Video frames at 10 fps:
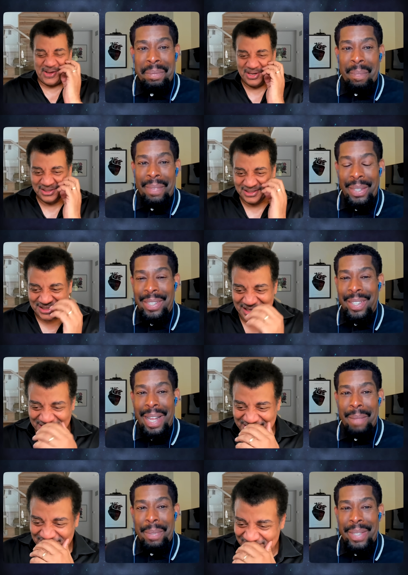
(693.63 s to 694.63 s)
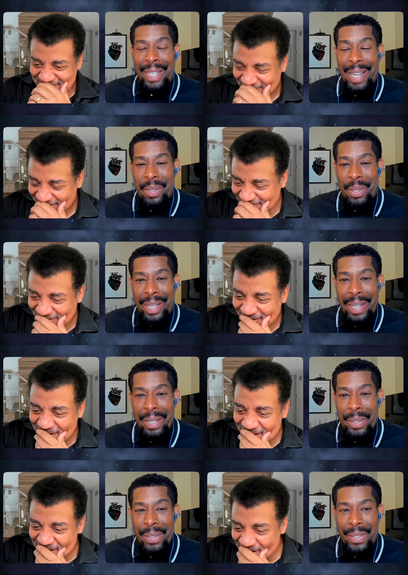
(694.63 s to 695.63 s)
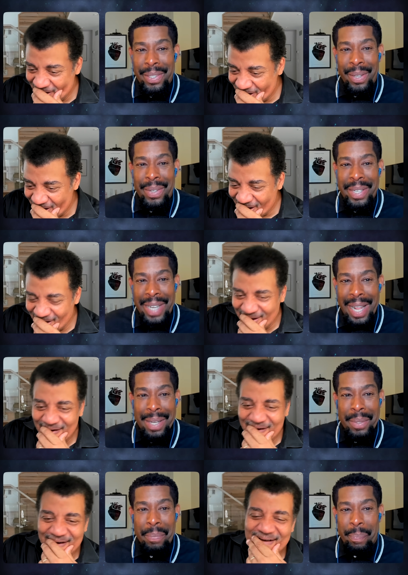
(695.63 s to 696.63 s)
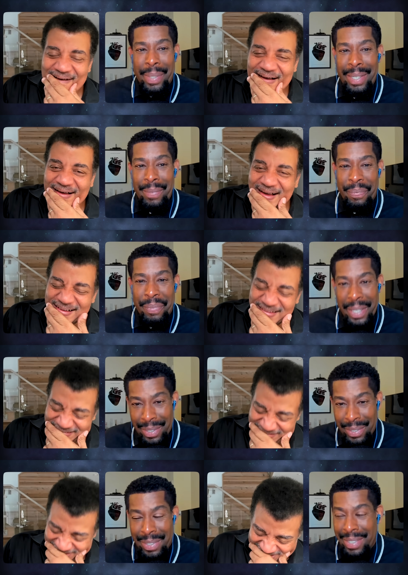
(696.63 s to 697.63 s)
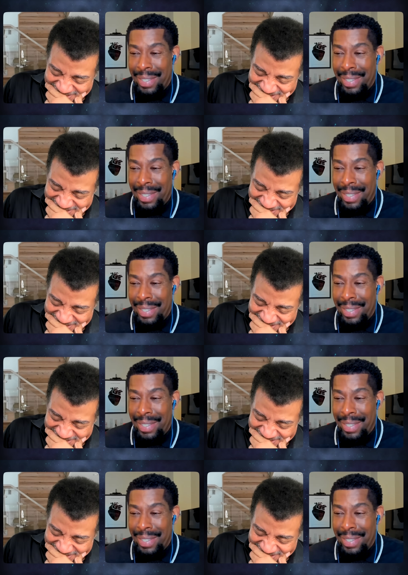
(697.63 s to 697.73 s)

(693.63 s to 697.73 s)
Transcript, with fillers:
Speaker 1: the job of the educator shall not be finished.